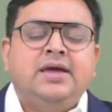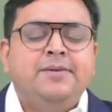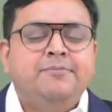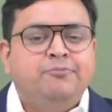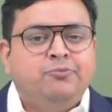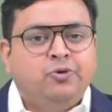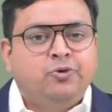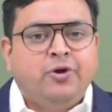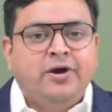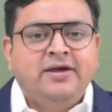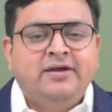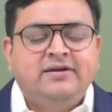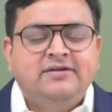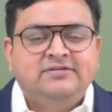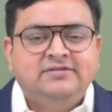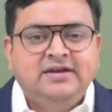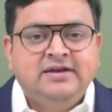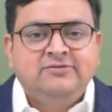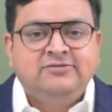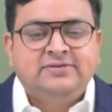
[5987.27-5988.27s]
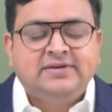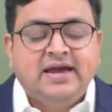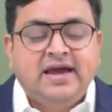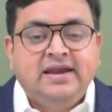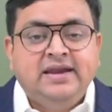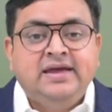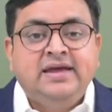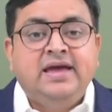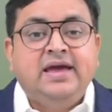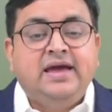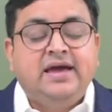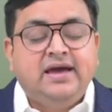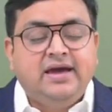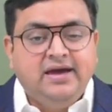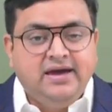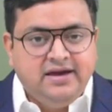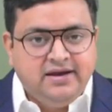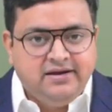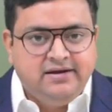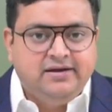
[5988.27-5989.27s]
employee receives any
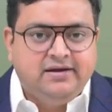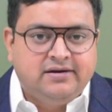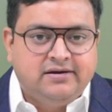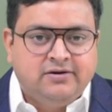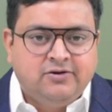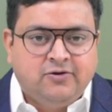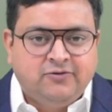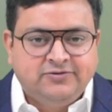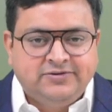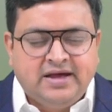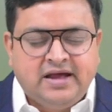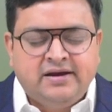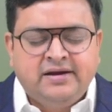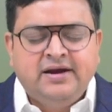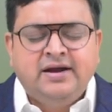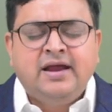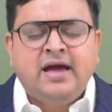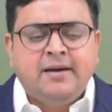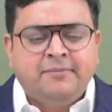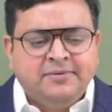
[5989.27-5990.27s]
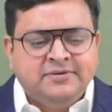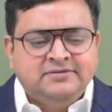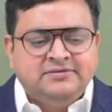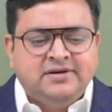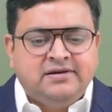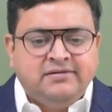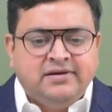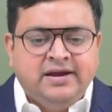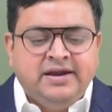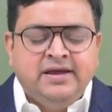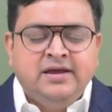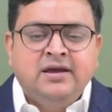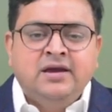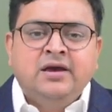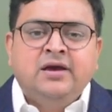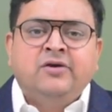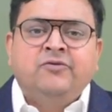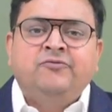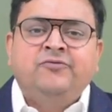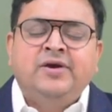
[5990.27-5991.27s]
arrear of salary, it happens
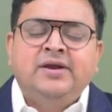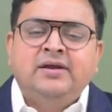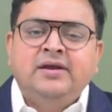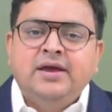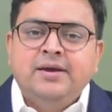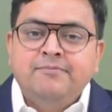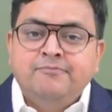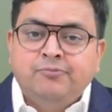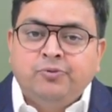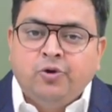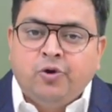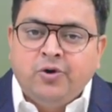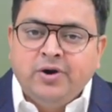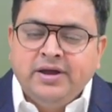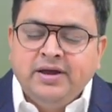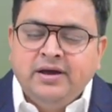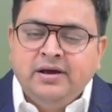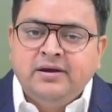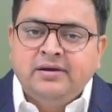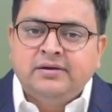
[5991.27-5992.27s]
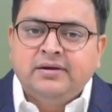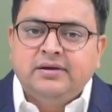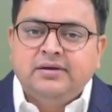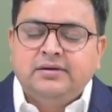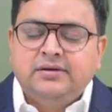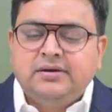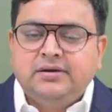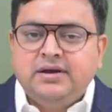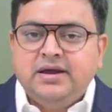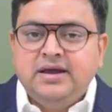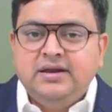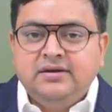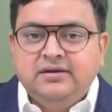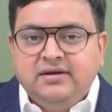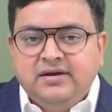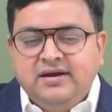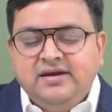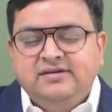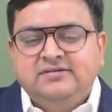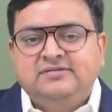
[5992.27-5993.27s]
generally when employer
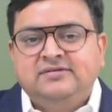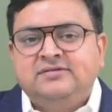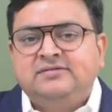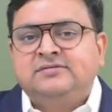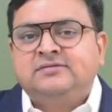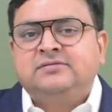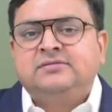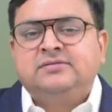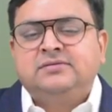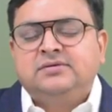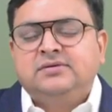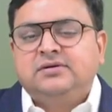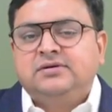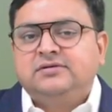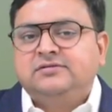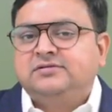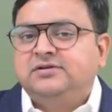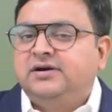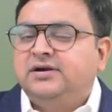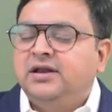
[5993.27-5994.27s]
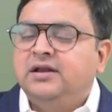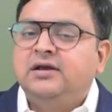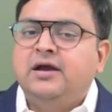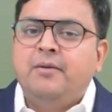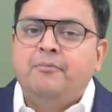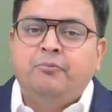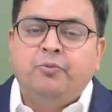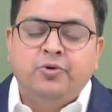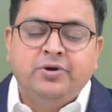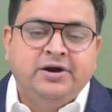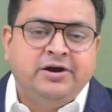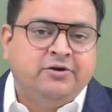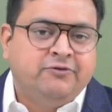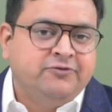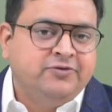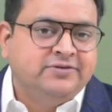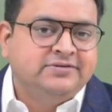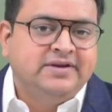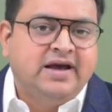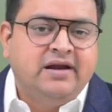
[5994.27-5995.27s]
increases certain component
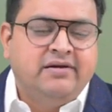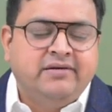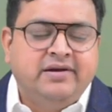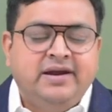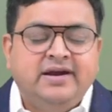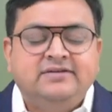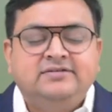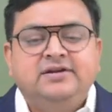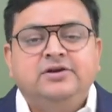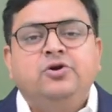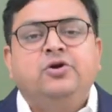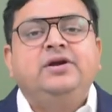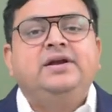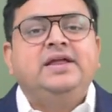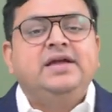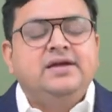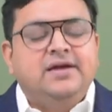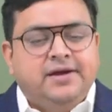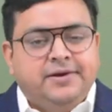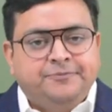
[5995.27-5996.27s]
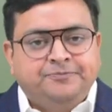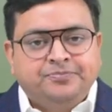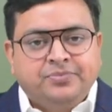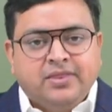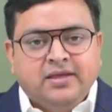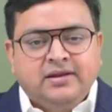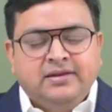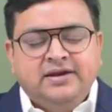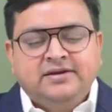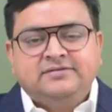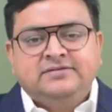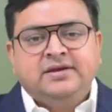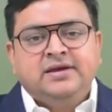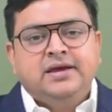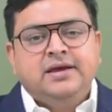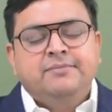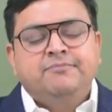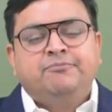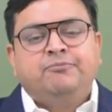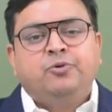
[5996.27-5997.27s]
of your salary, let's say your DA, let's
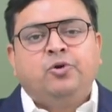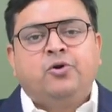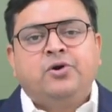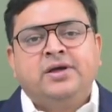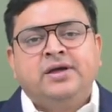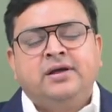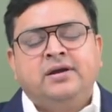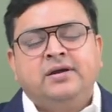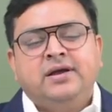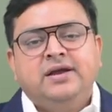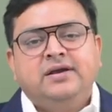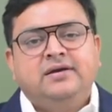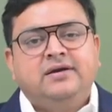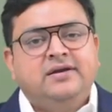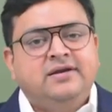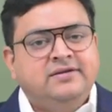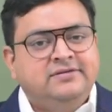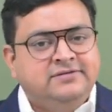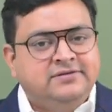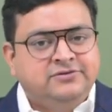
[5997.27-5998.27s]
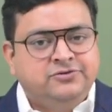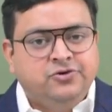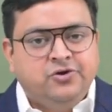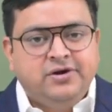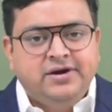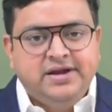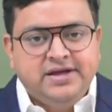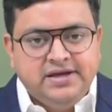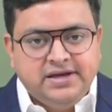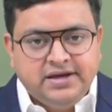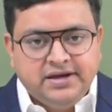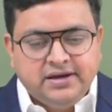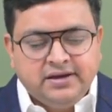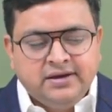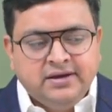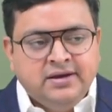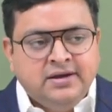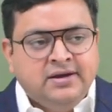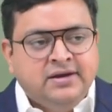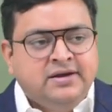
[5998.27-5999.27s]
say employer increases your
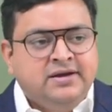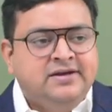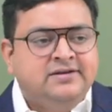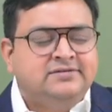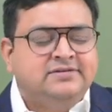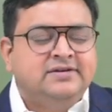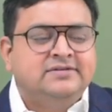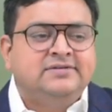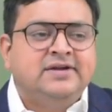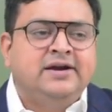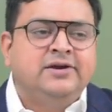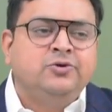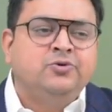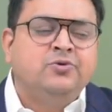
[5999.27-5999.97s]
DA. He says that